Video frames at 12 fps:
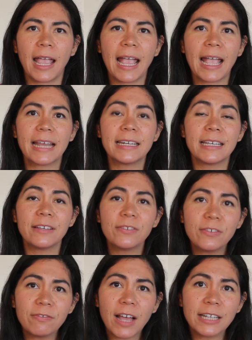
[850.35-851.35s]
And if
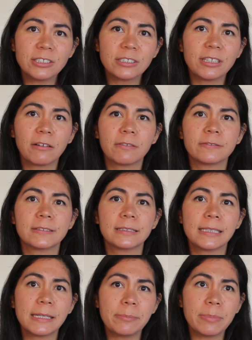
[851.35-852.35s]
you find yourself
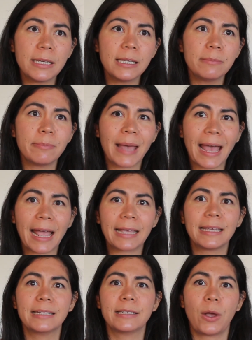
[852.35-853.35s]
slipping
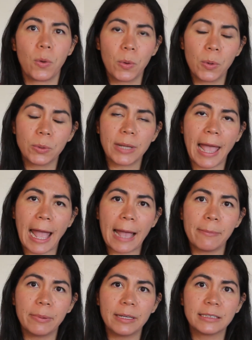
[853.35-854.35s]
back into old
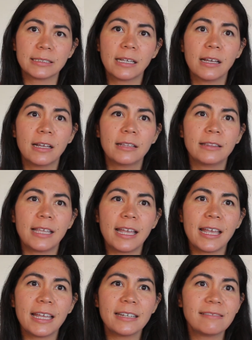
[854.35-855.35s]
habits,
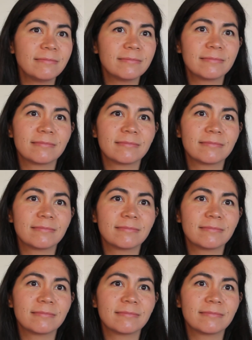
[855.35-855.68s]
then